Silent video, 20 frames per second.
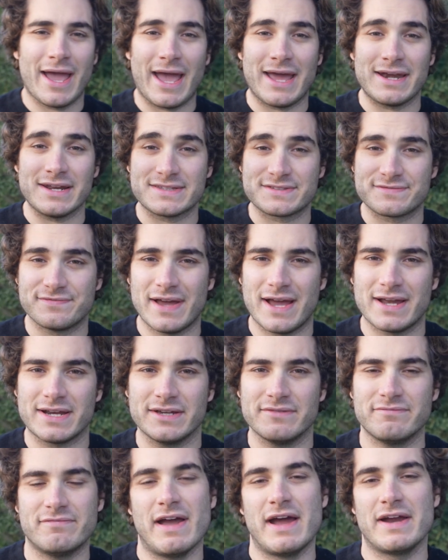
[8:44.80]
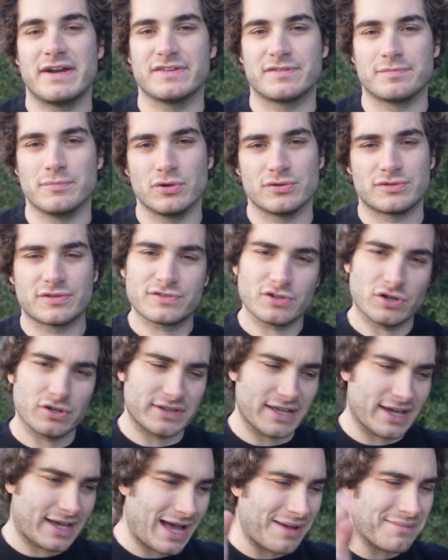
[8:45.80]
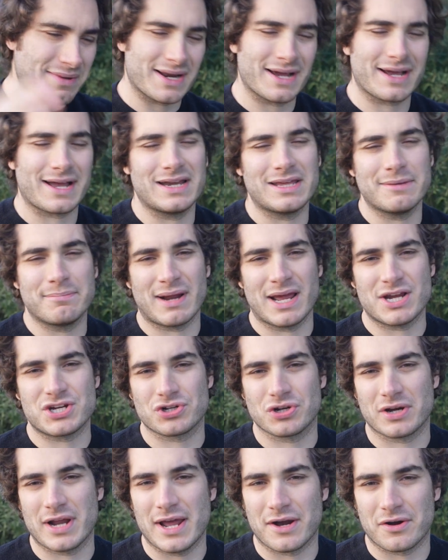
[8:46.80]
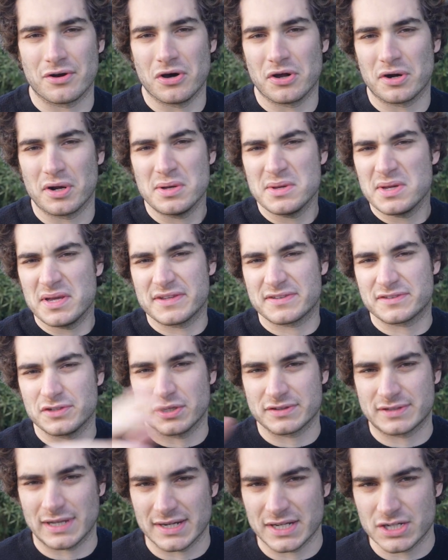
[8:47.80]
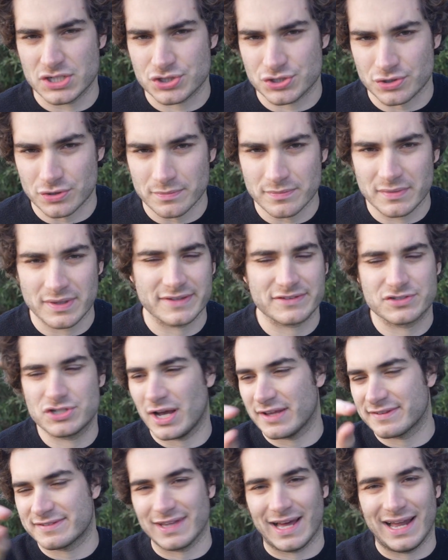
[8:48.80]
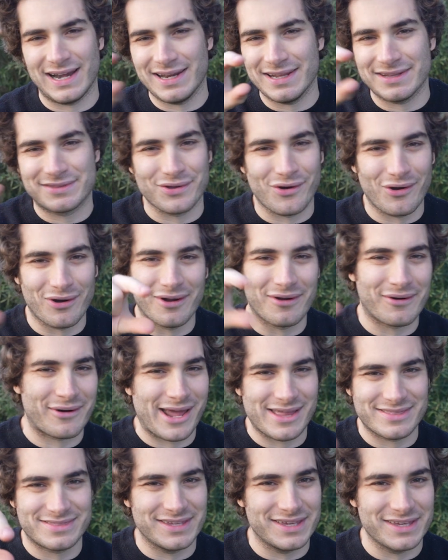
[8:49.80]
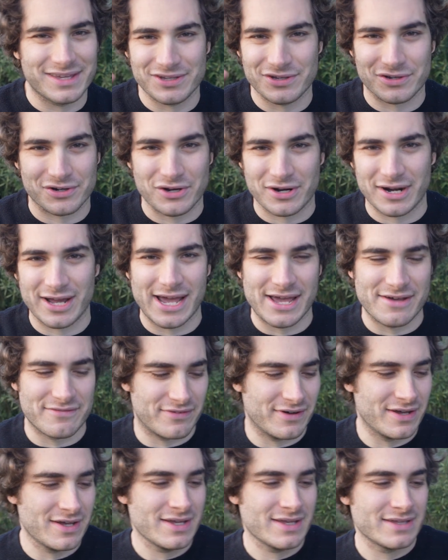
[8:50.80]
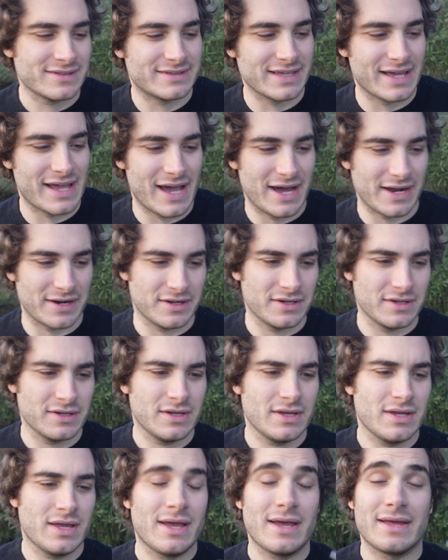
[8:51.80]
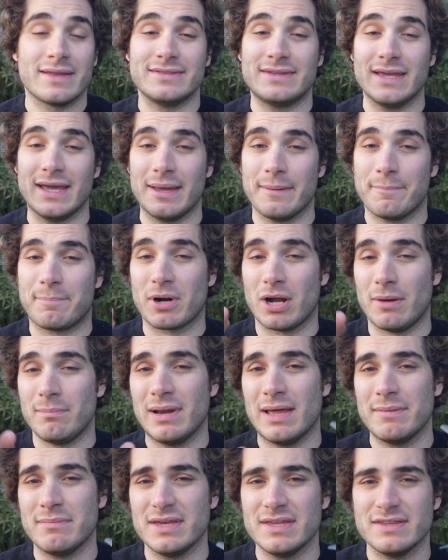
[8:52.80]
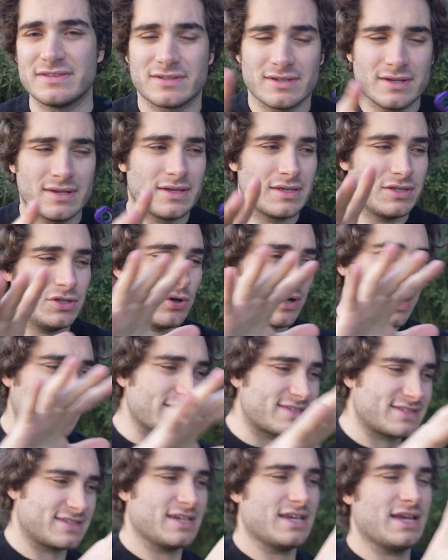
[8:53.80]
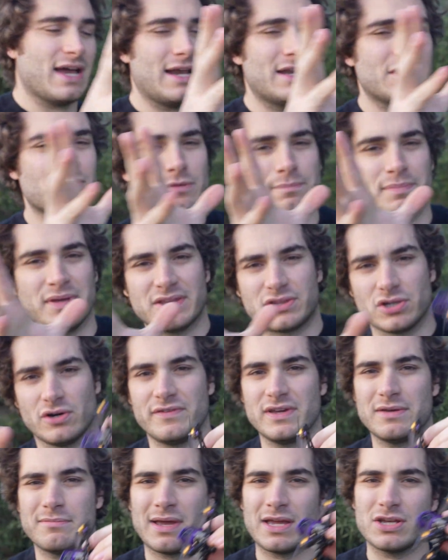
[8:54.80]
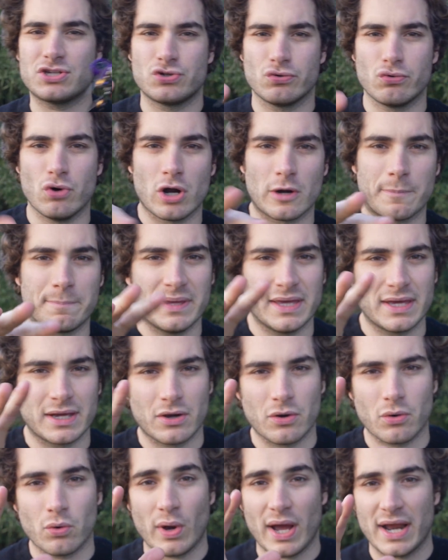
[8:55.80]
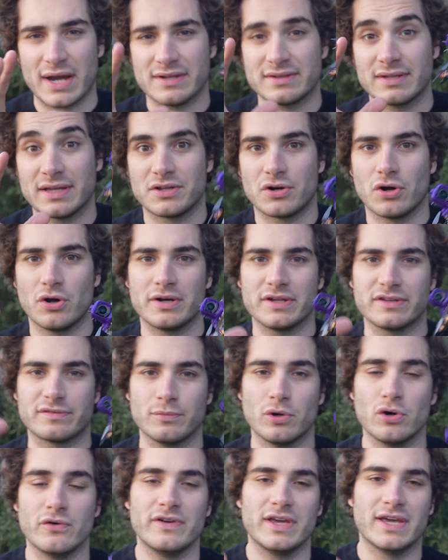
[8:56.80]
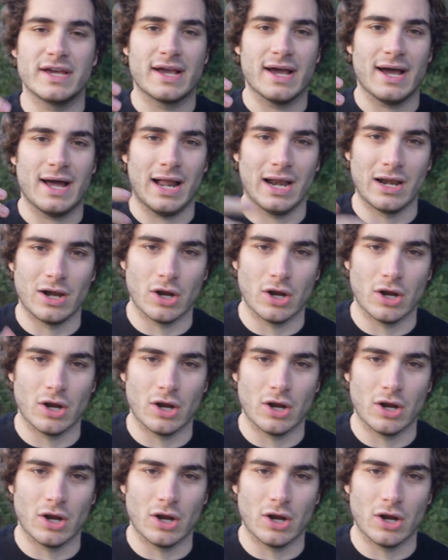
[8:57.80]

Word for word: and it's very, very smooth. So the camera calibration error is not an issue. It's just a little red thing you're gonna have there. The problem is you can see a little bit of image warping when the drone is moving a